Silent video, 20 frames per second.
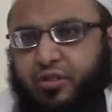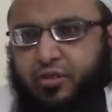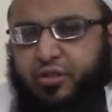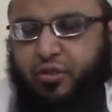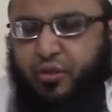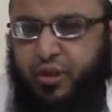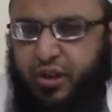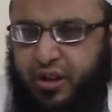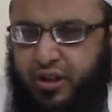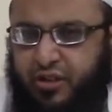
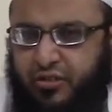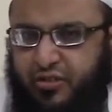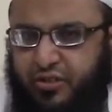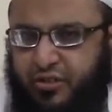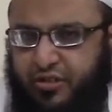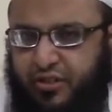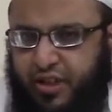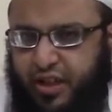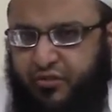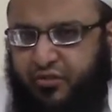to witness
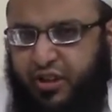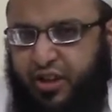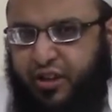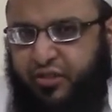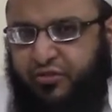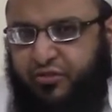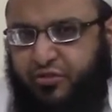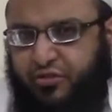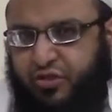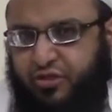his level
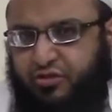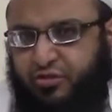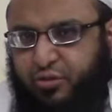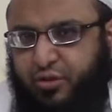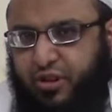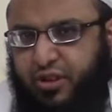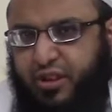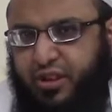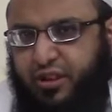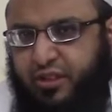of
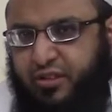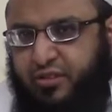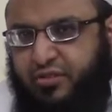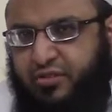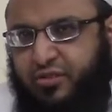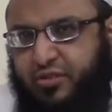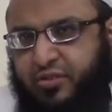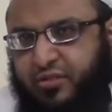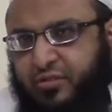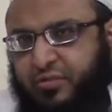
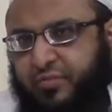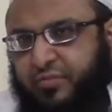trustworthiness.